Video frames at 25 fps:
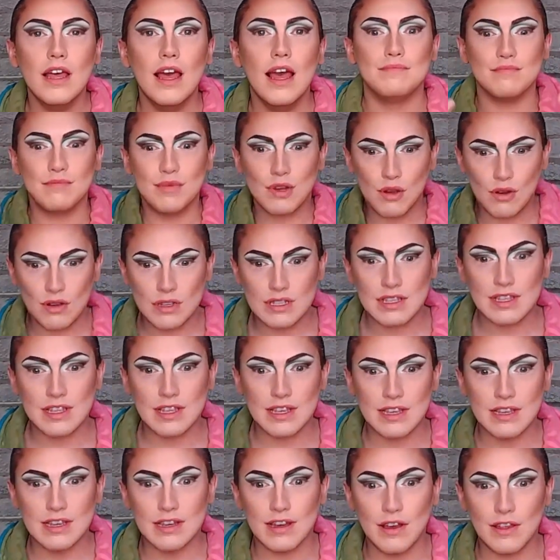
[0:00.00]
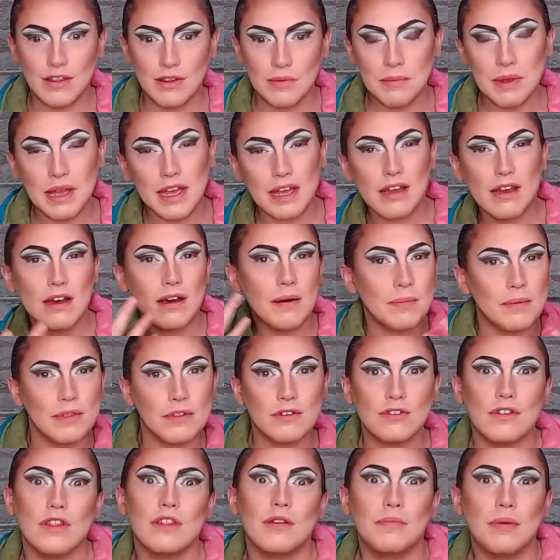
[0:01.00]
because of the other makeup and there's
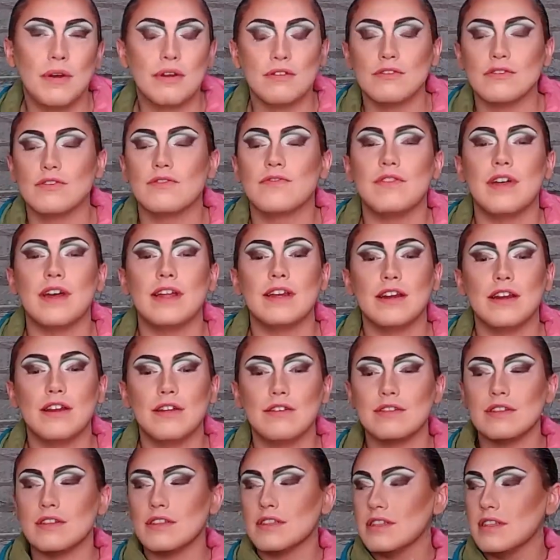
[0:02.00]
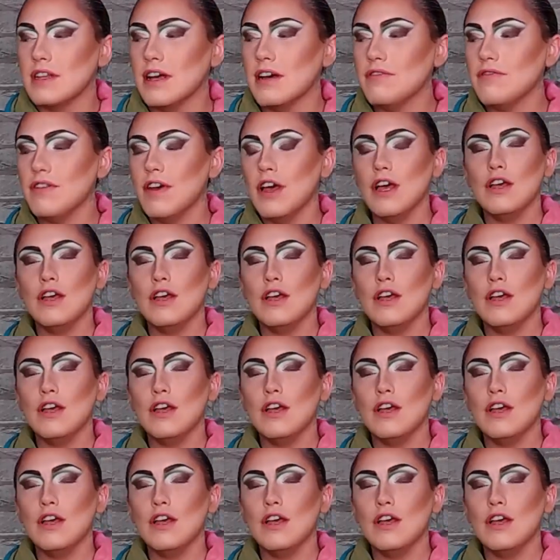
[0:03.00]
other powders flying around and stuff.